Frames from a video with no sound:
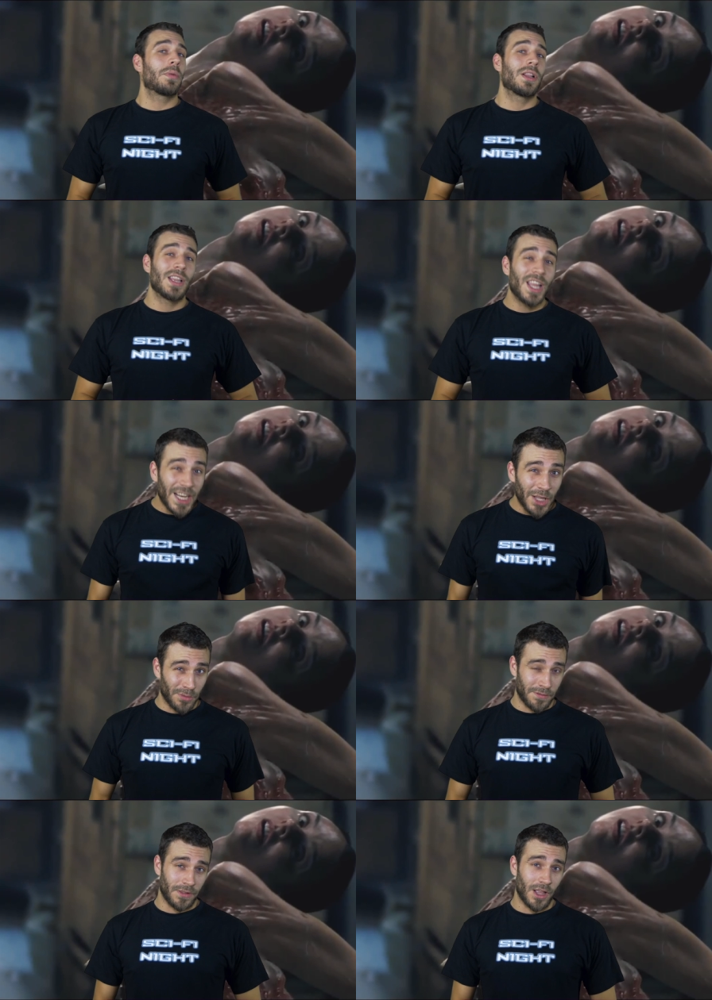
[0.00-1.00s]
plenty
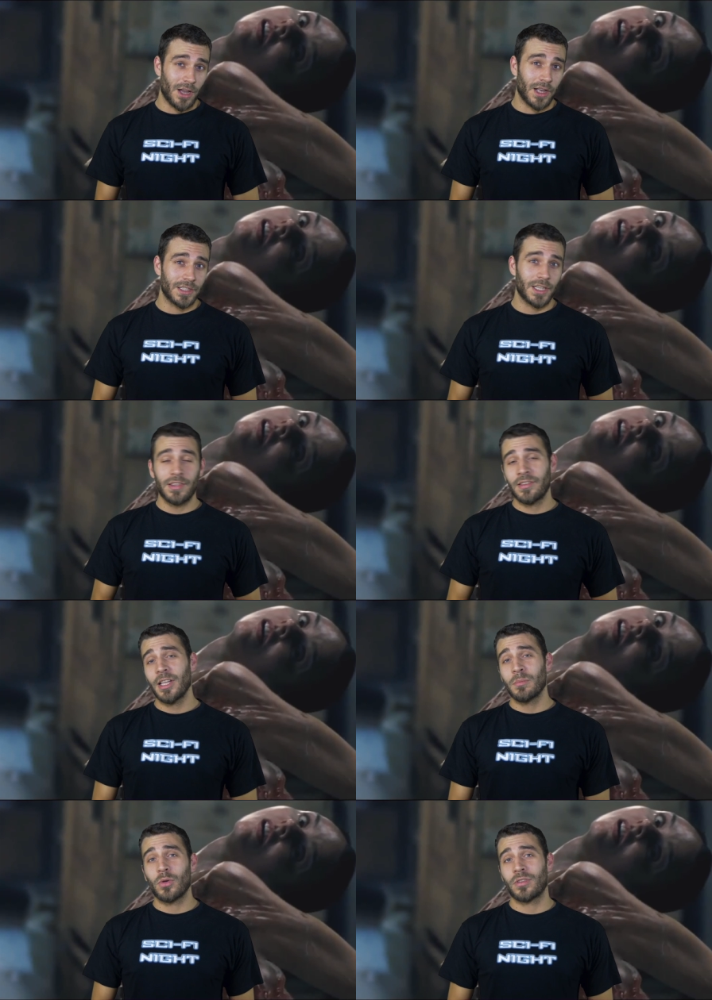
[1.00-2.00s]
of flaws, I still
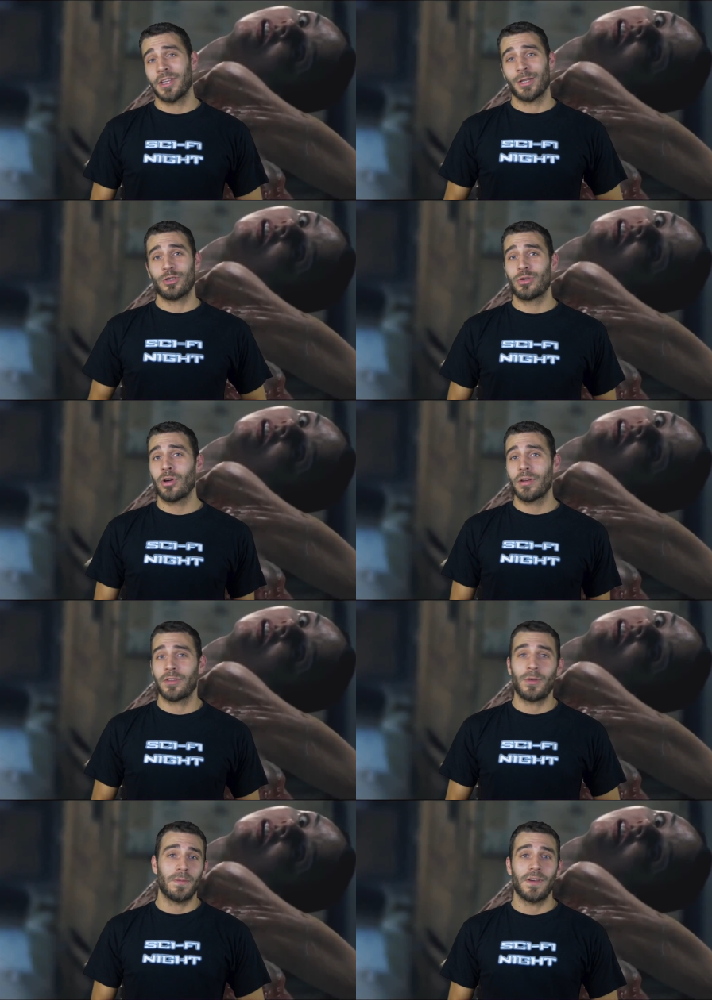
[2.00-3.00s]
mostly enjoyed the
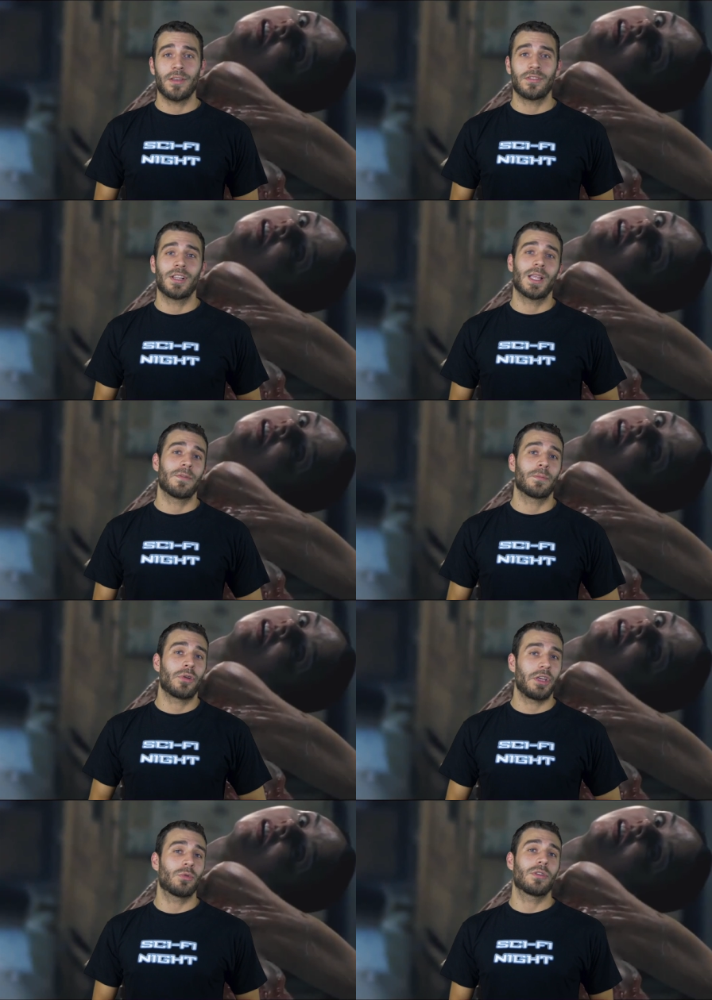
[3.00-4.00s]
2011
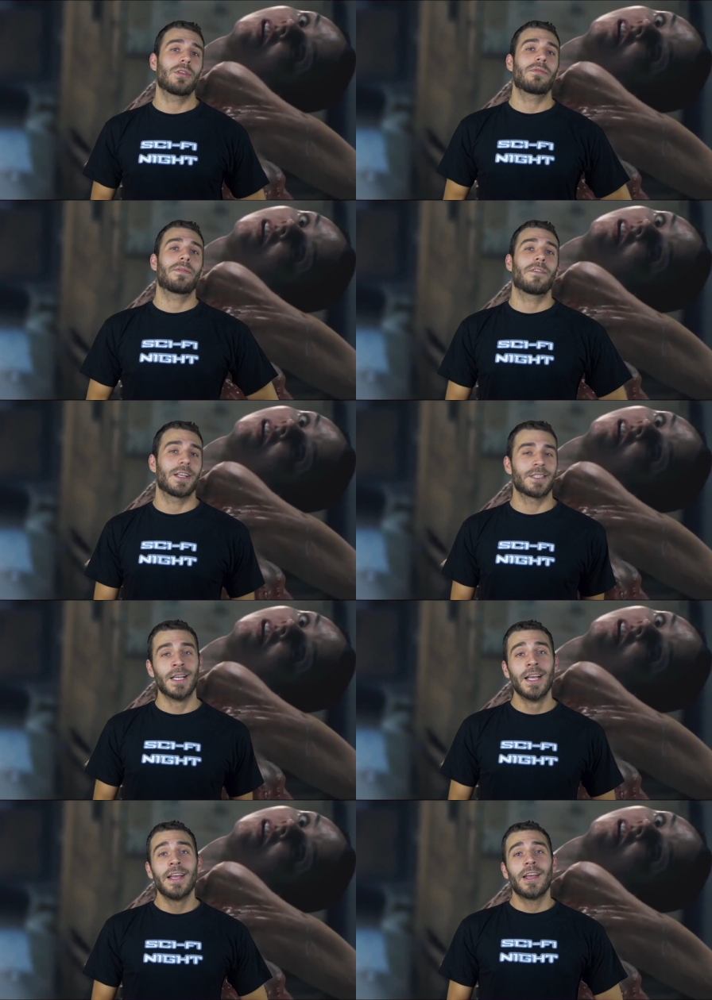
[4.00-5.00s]
prequel to The Thing,
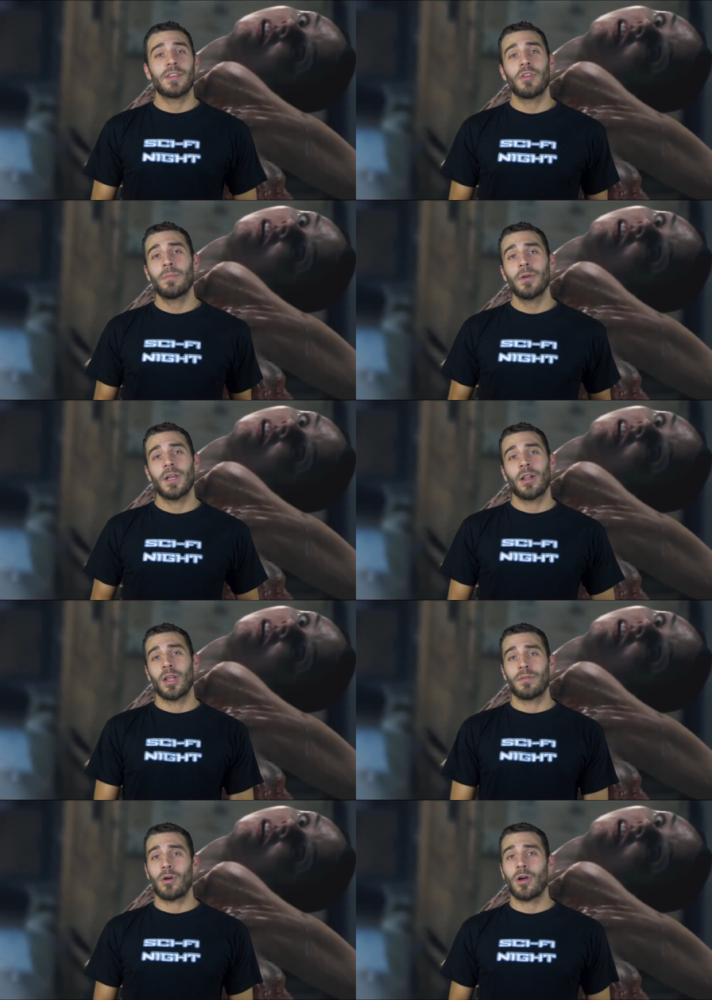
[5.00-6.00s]
as they put a
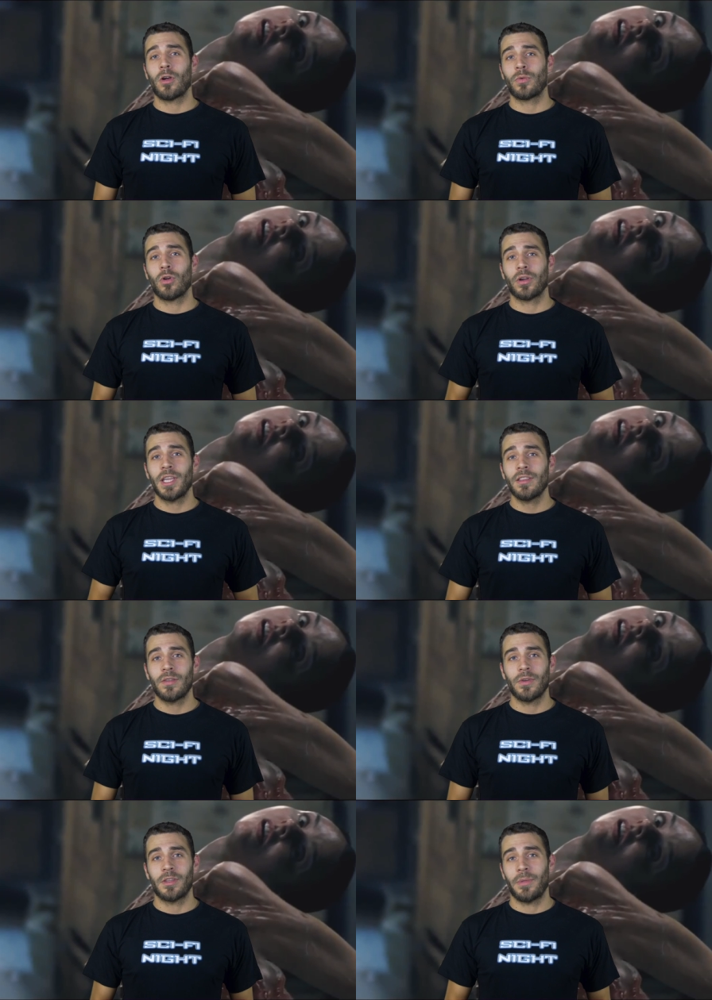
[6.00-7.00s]
lot of hard work
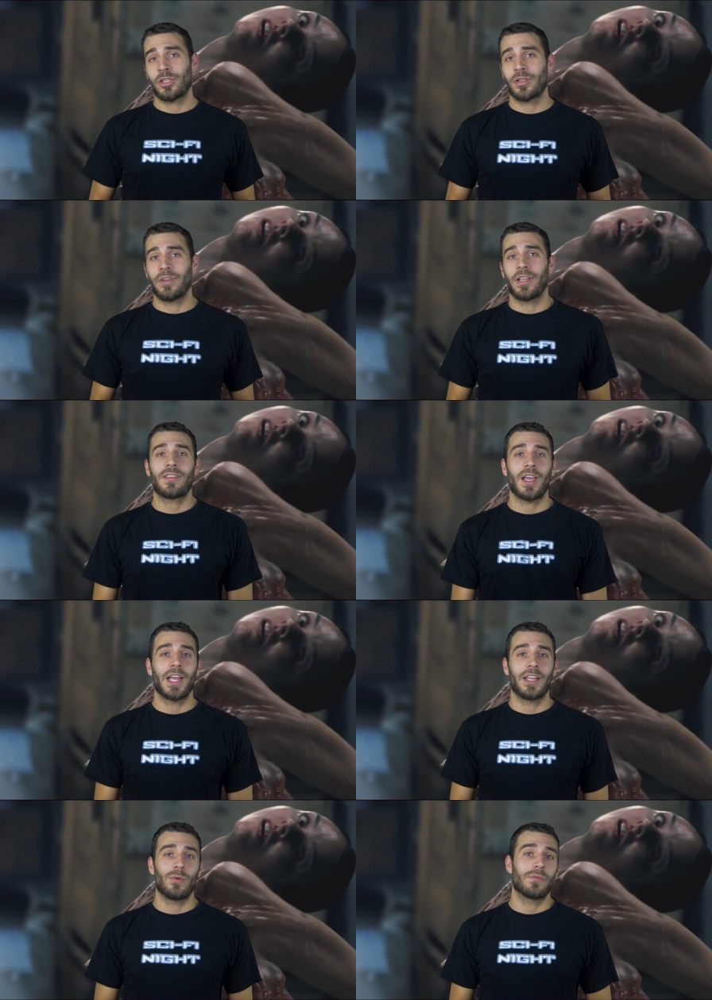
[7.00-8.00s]
into it to make sure that it
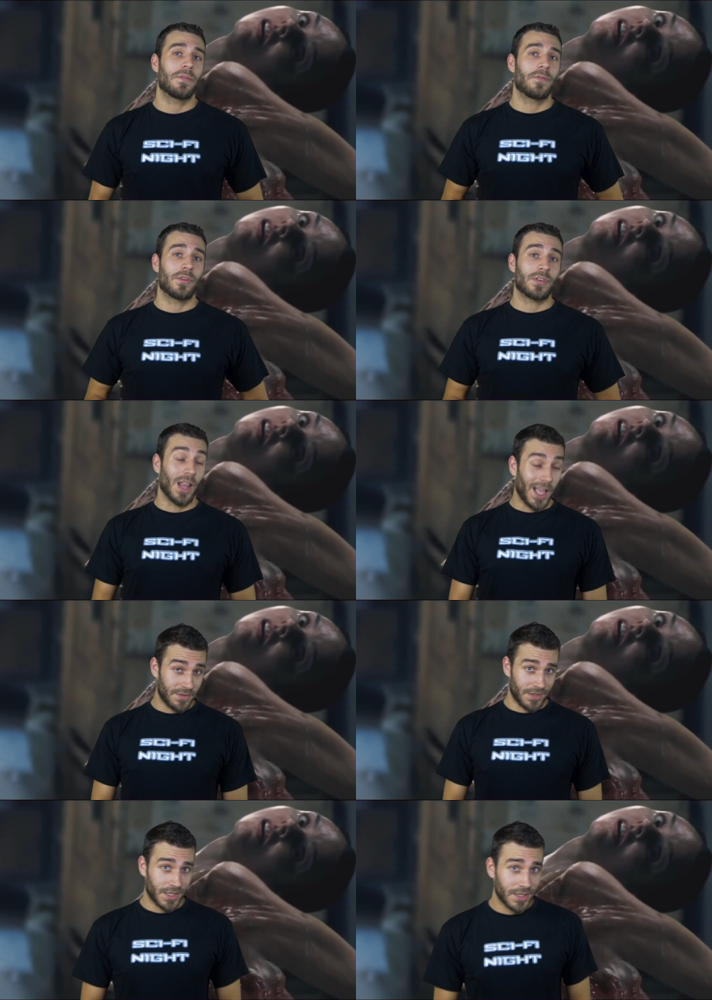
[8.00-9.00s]
tied in with the first
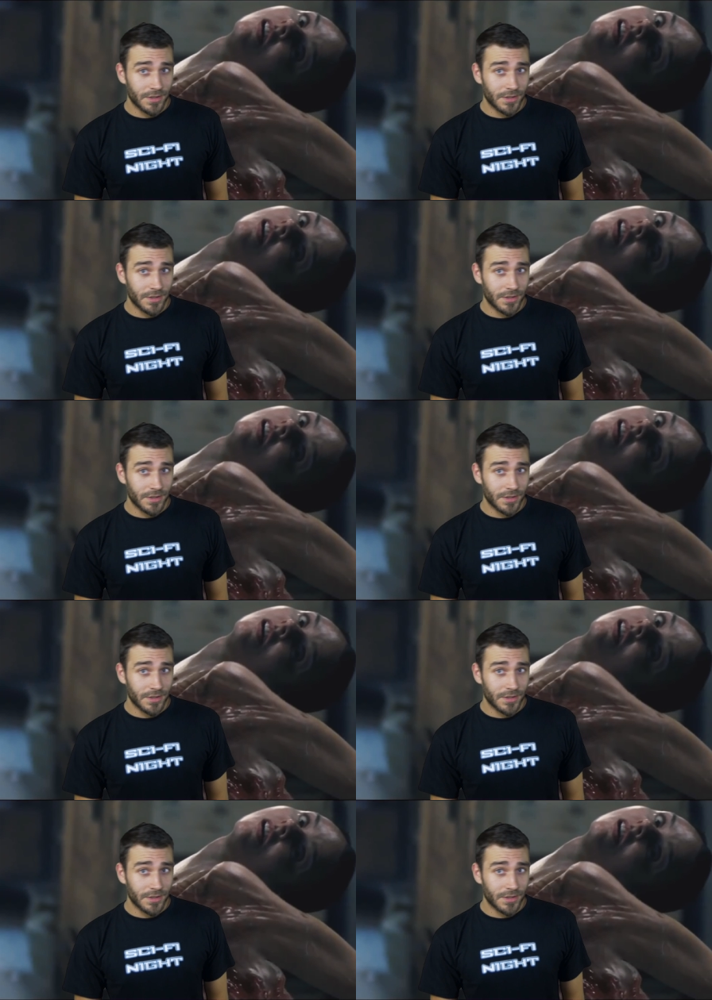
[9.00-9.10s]
classic.